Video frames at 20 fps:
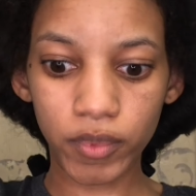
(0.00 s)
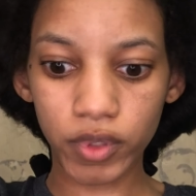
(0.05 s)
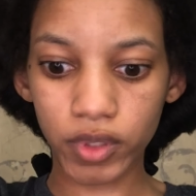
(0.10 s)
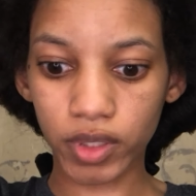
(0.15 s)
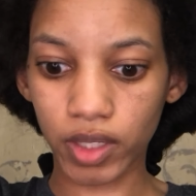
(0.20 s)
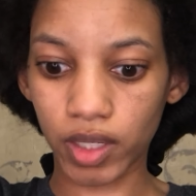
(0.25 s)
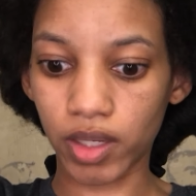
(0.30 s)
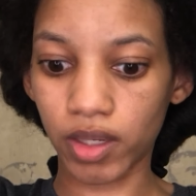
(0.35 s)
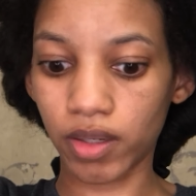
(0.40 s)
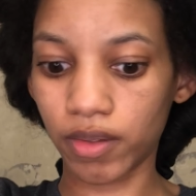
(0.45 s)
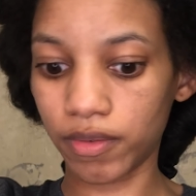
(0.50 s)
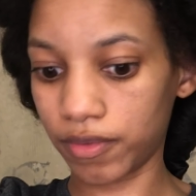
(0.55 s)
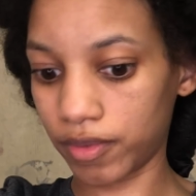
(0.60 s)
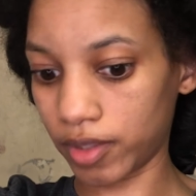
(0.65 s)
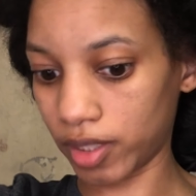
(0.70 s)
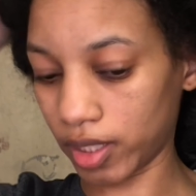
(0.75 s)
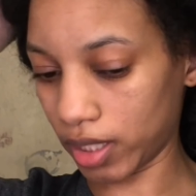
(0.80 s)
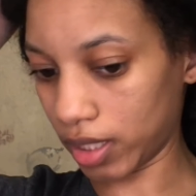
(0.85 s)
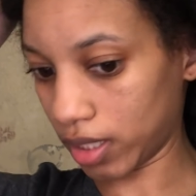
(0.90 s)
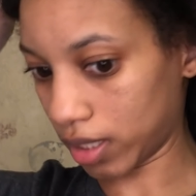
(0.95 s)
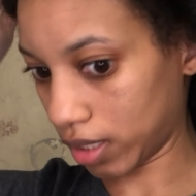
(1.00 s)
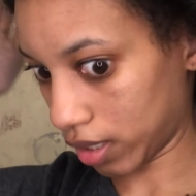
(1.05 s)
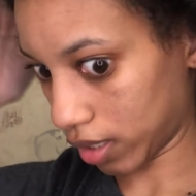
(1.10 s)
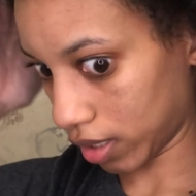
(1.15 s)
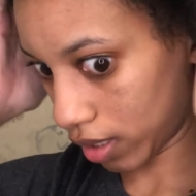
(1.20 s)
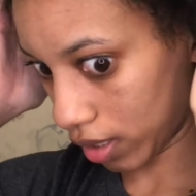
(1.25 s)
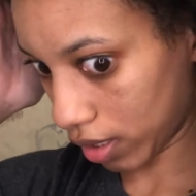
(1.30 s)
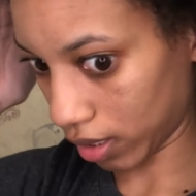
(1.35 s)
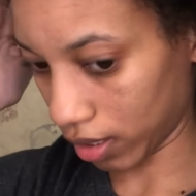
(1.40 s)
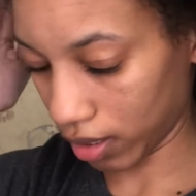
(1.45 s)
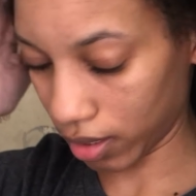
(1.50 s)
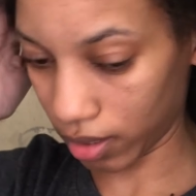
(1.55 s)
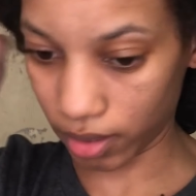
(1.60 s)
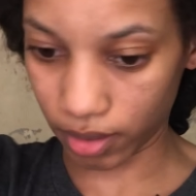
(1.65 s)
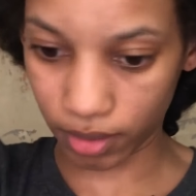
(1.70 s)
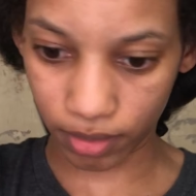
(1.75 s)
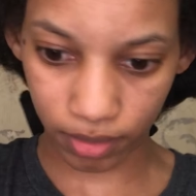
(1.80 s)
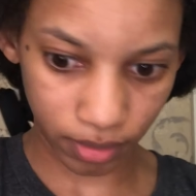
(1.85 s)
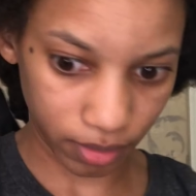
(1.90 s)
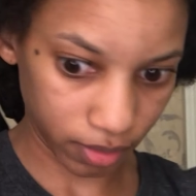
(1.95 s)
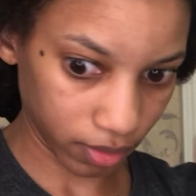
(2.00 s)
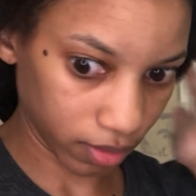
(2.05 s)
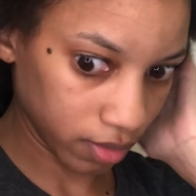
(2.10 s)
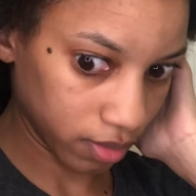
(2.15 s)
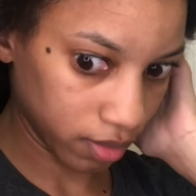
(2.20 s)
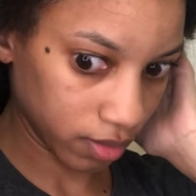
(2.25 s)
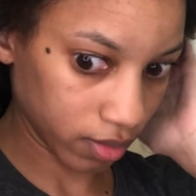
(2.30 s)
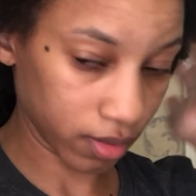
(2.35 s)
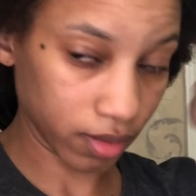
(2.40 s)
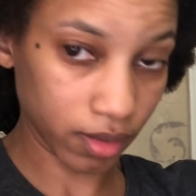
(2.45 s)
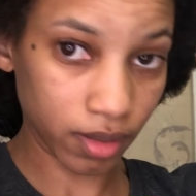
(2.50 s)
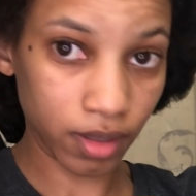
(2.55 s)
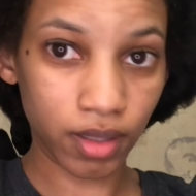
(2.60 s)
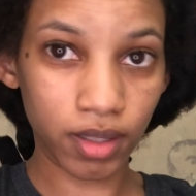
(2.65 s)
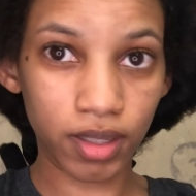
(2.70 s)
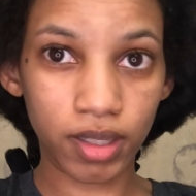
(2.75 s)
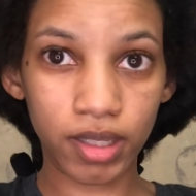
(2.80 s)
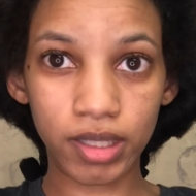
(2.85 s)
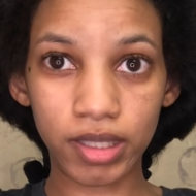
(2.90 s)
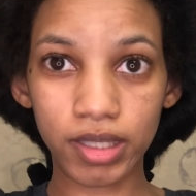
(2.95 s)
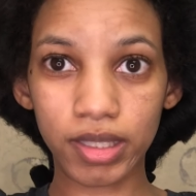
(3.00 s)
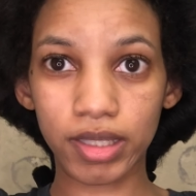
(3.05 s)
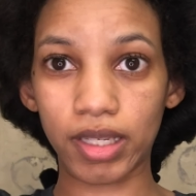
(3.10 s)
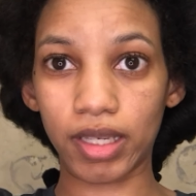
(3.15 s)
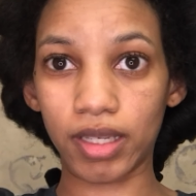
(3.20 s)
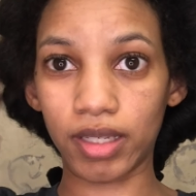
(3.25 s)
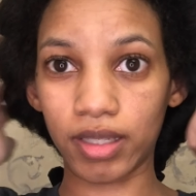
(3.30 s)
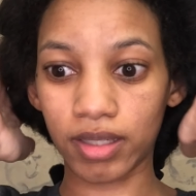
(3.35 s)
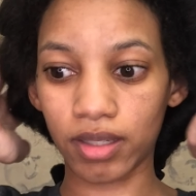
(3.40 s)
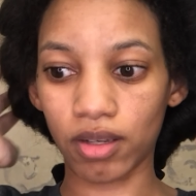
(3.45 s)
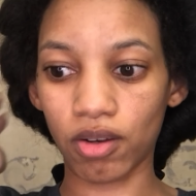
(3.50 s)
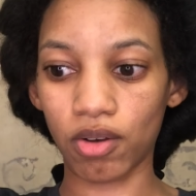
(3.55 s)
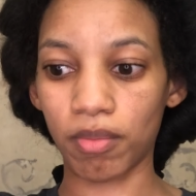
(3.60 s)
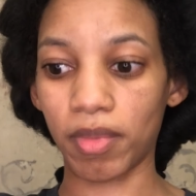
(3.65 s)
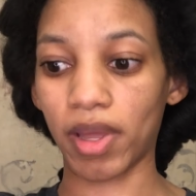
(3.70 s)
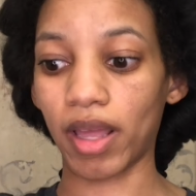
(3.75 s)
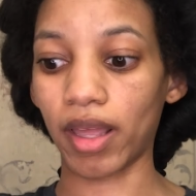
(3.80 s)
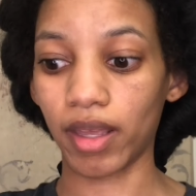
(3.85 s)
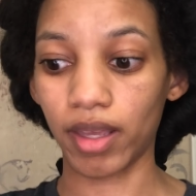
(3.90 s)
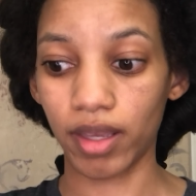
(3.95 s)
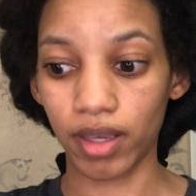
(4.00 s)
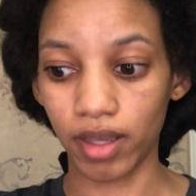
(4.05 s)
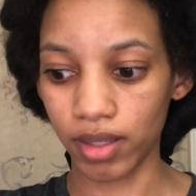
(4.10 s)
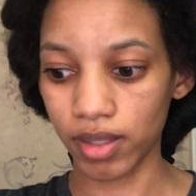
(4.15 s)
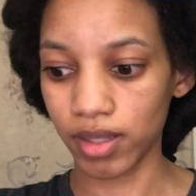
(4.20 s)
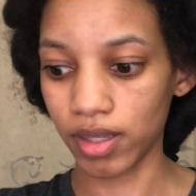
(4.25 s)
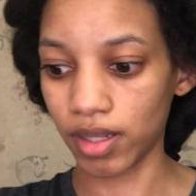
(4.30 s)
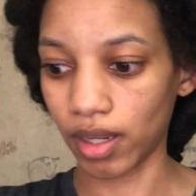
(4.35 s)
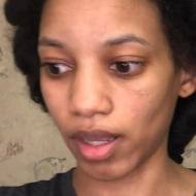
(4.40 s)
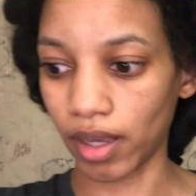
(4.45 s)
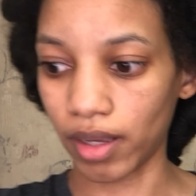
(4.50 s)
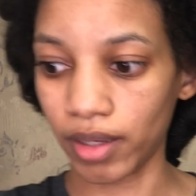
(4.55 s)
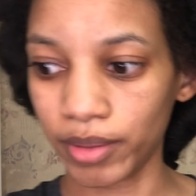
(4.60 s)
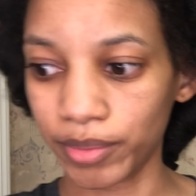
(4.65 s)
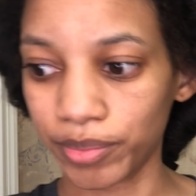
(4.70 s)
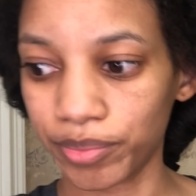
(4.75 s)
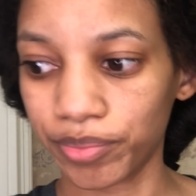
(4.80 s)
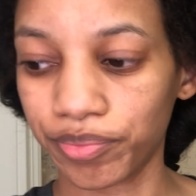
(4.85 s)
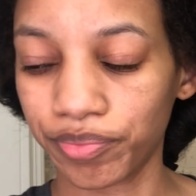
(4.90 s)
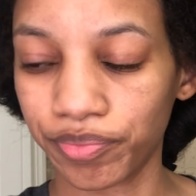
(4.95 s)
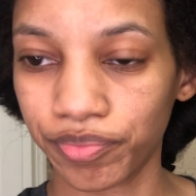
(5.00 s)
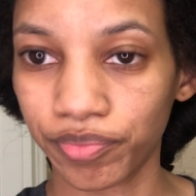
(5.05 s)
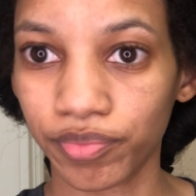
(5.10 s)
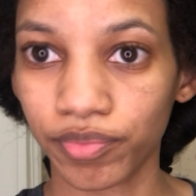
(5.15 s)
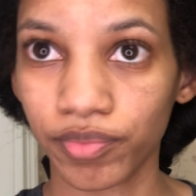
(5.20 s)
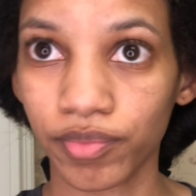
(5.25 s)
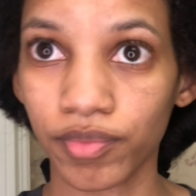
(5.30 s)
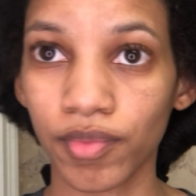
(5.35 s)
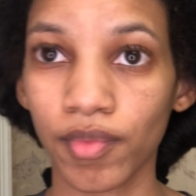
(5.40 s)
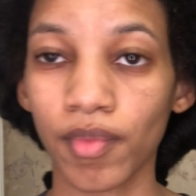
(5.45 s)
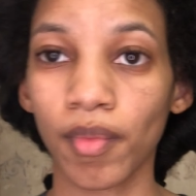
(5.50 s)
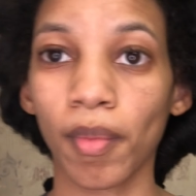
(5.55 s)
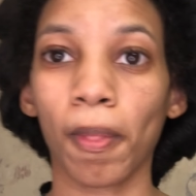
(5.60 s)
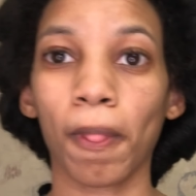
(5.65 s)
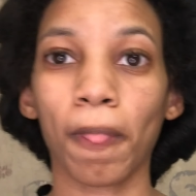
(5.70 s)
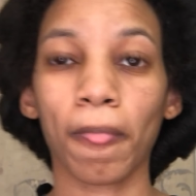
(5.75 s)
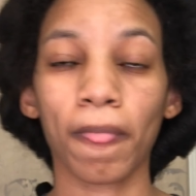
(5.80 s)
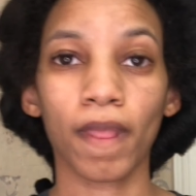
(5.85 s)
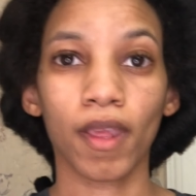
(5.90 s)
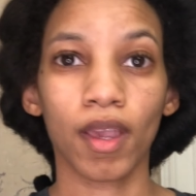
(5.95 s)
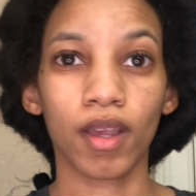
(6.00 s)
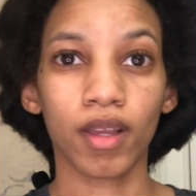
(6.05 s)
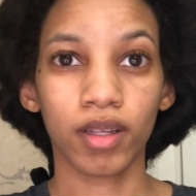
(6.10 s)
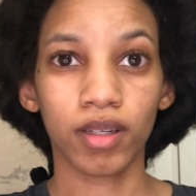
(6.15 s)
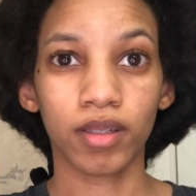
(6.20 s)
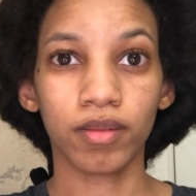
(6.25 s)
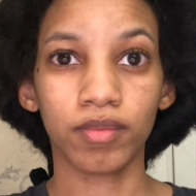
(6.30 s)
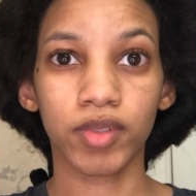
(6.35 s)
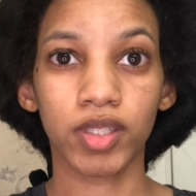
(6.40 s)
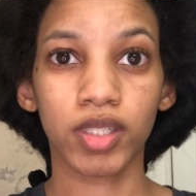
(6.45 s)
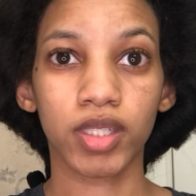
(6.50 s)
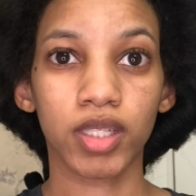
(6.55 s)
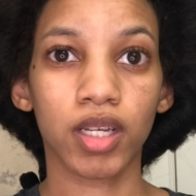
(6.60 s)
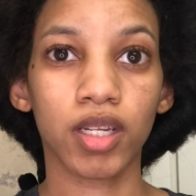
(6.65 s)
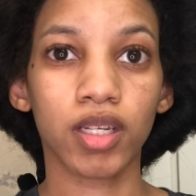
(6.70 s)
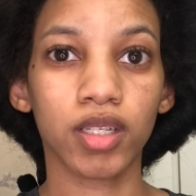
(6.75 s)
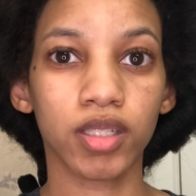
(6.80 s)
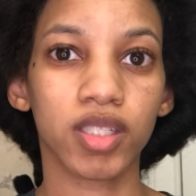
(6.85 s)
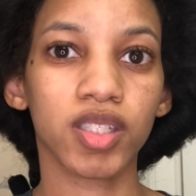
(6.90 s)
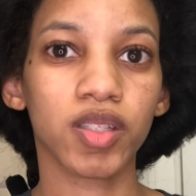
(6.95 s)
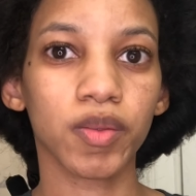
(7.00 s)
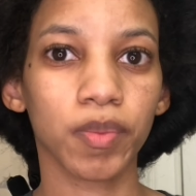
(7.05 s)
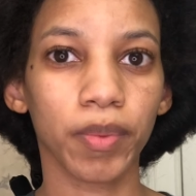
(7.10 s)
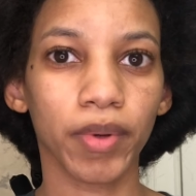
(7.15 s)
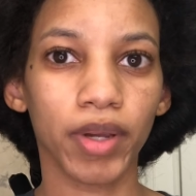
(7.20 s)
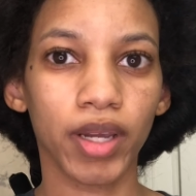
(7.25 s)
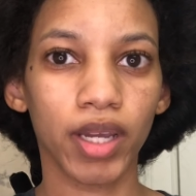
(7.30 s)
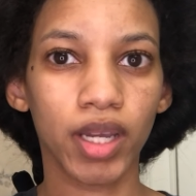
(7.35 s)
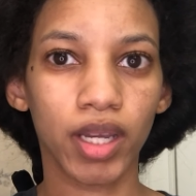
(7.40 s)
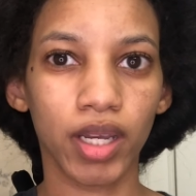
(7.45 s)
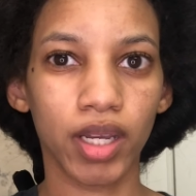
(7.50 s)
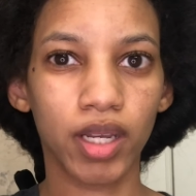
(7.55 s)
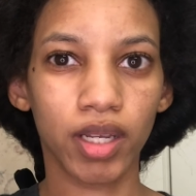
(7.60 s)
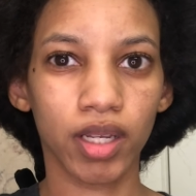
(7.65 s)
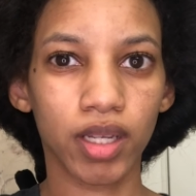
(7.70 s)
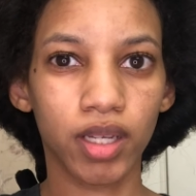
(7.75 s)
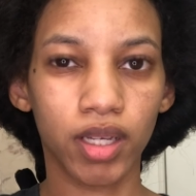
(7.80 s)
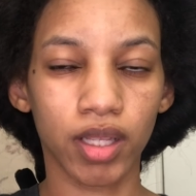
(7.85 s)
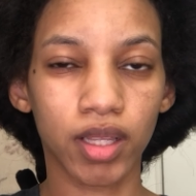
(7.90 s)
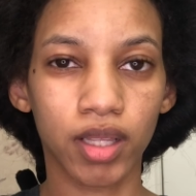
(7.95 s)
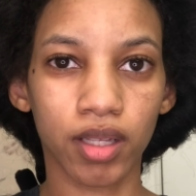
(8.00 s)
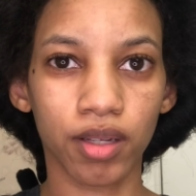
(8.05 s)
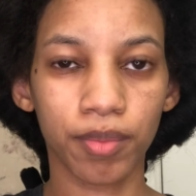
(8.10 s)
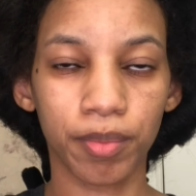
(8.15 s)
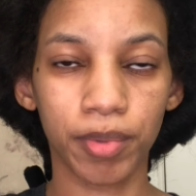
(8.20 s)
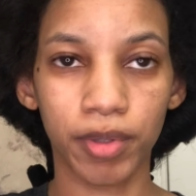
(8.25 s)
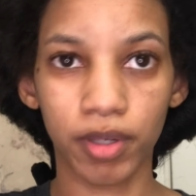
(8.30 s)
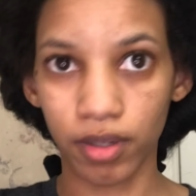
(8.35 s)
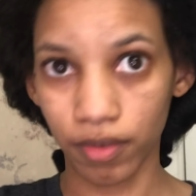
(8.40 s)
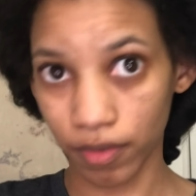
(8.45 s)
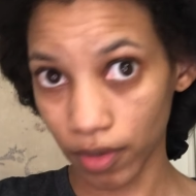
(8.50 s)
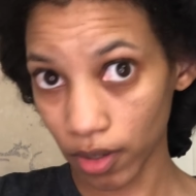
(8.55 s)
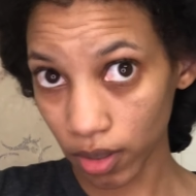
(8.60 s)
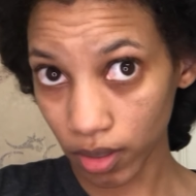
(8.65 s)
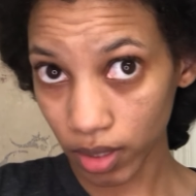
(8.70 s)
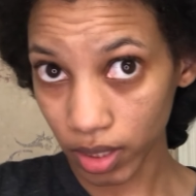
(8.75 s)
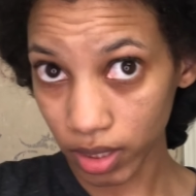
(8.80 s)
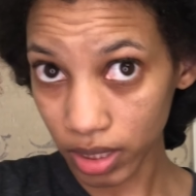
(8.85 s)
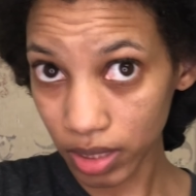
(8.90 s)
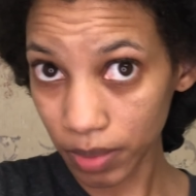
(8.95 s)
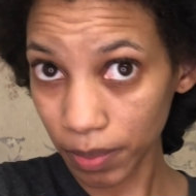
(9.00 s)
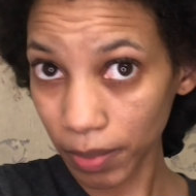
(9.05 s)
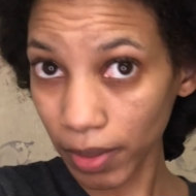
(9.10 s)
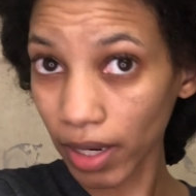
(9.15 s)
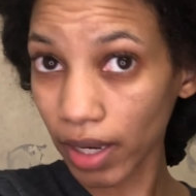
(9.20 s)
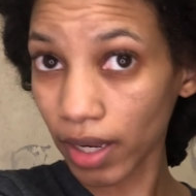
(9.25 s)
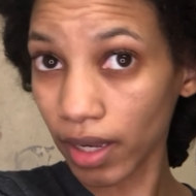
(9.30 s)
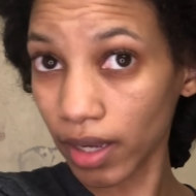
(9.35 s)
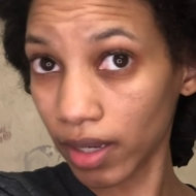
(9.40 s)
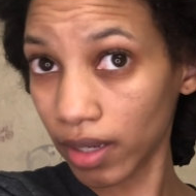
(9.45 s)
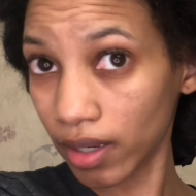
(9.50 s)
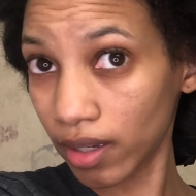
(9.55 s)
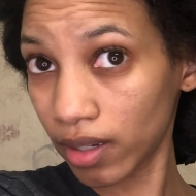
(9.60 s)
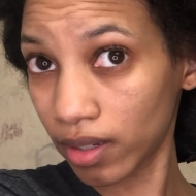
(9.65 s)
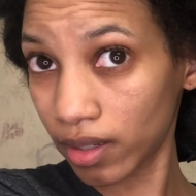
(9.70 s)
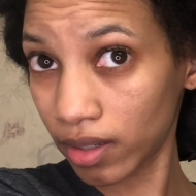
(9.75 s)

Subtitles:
So hopefully this thing stays on my head tonight. I'm just gonna spray a little bit of holding spray